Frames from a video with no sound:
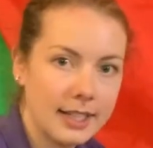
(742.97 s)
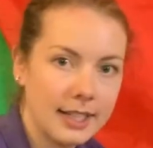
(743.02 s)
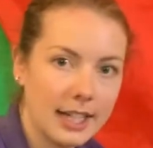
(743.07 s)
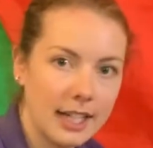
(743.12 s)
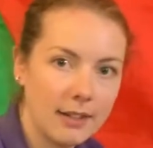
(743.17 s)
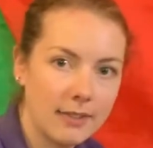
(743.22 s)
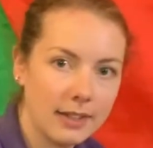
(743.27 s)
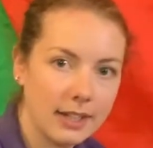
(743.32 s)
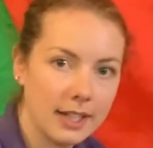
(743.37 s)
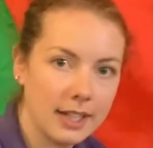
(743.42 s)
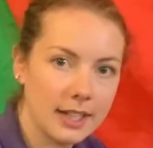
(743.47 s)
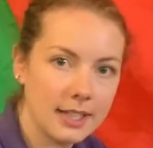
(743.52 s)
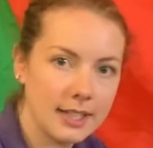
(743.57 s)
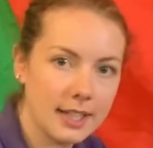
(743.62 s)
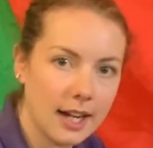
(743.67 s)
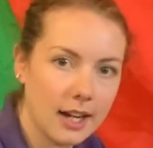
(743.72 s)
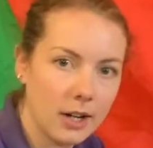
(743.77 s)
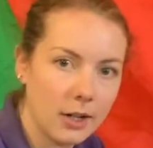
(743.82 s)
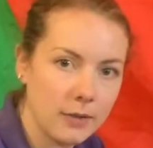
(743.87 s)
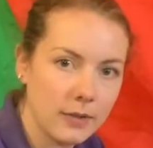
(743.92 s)
And we're going to
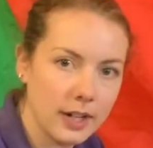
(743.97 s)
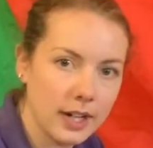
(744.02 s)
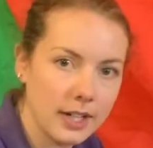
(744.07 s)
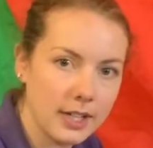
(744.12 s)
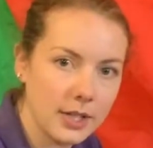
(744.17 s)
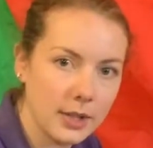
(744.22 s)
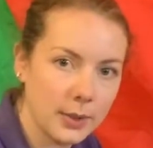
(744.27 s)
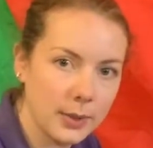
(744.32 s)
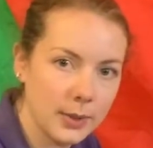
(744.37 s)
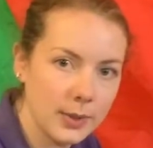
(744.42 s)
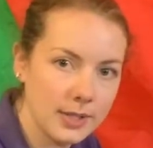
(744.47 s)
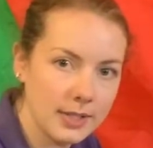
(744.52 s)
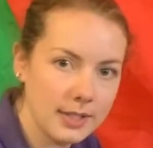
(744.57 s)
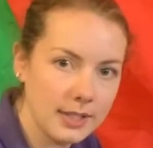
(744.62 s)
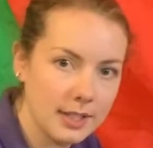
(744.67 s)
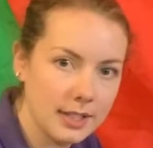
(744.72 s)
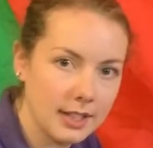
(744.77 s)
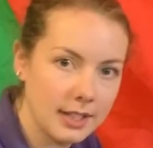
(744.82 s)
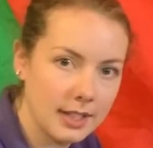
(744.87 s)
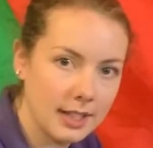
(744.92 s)
start off at our toes,
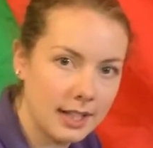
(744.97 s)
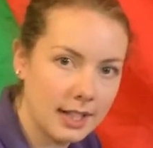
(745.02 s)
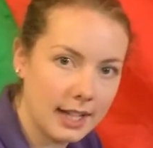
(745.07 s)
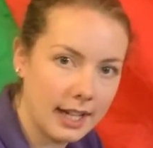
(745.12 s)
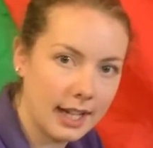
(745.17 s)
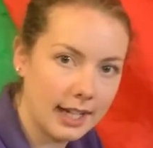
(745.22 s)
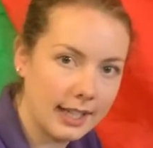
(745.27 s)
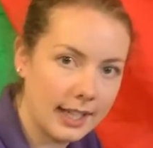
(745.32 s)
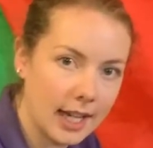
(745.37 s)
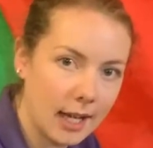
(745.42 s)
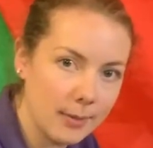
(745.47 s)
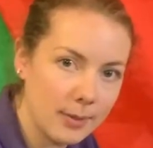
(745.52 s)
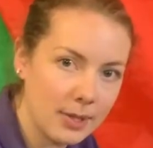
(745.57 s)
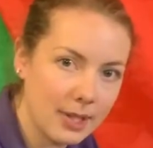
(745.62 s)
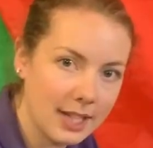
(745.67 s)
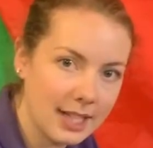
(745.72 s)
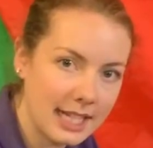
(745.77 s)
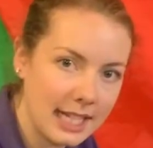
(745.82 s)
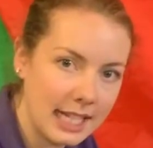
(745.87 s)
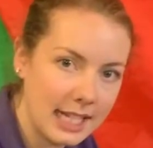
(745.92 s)
and then up to
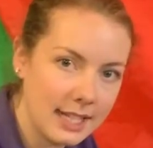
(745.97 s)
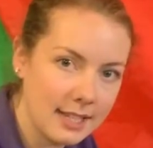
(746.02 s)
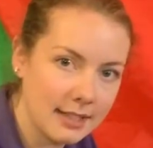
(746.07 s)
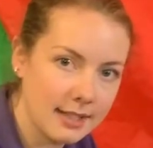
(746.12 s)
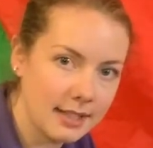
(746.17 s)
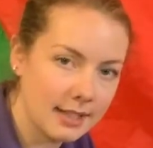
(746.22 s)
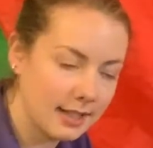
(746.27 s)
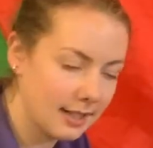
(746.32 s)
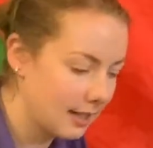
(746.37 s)
our knees,